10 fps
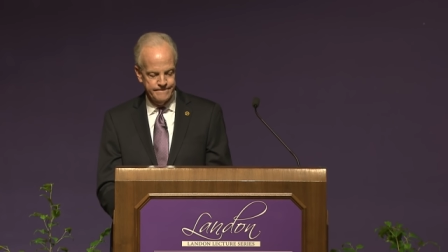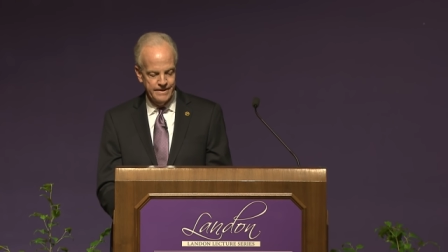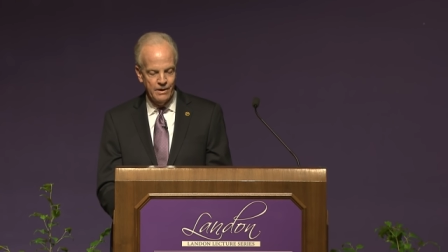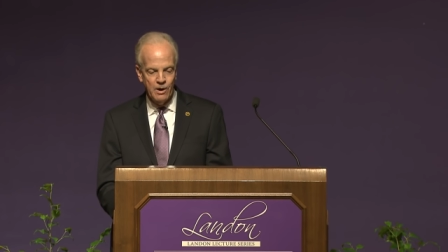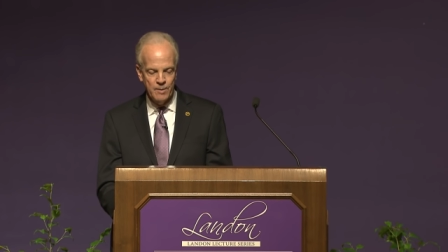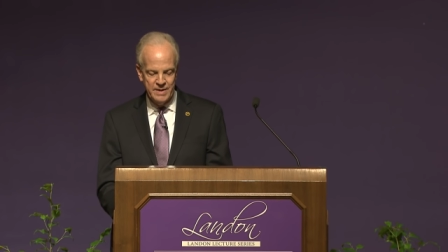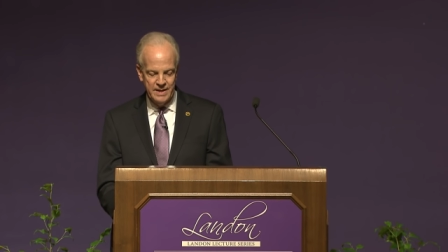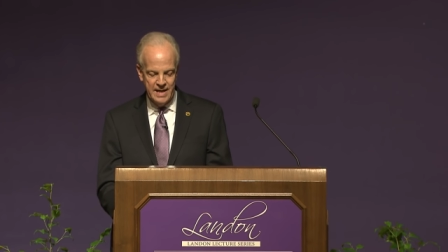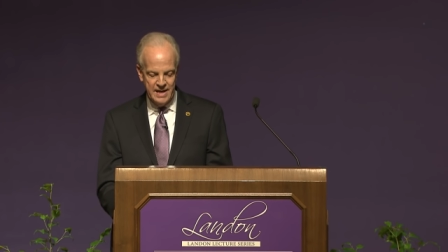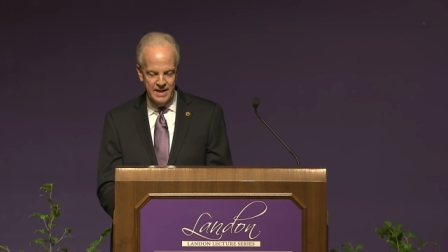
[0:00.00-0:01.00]
an
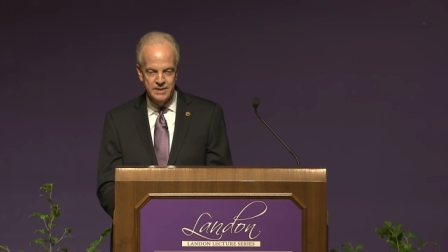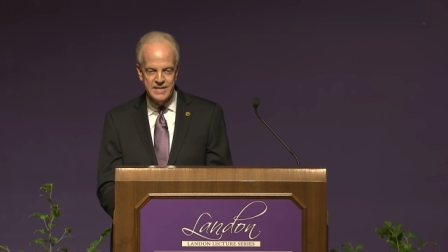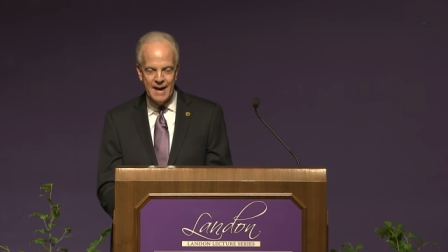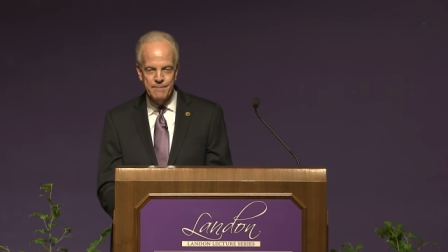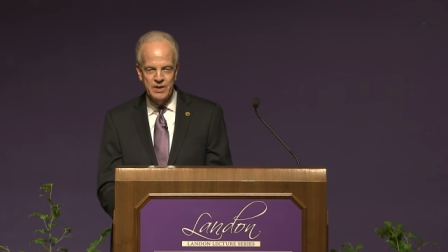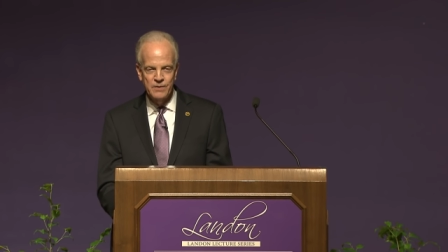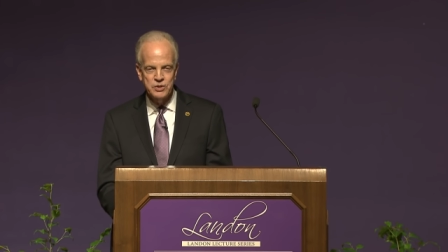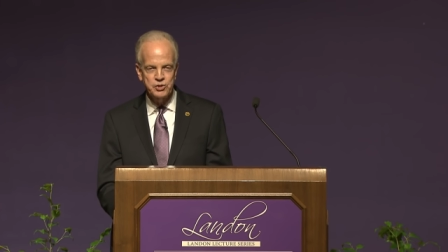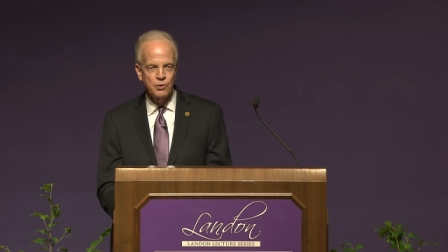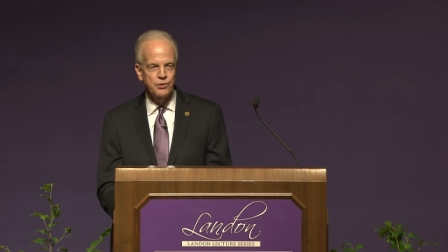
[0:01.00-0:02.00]
Army aide tapped me on the
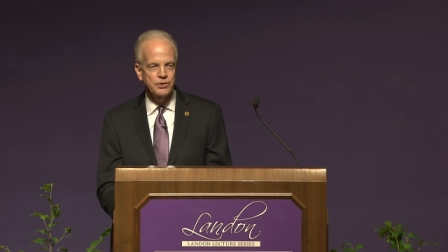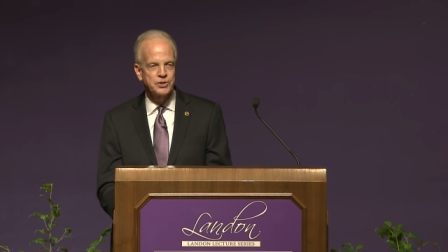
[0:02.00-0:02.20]
shoulder.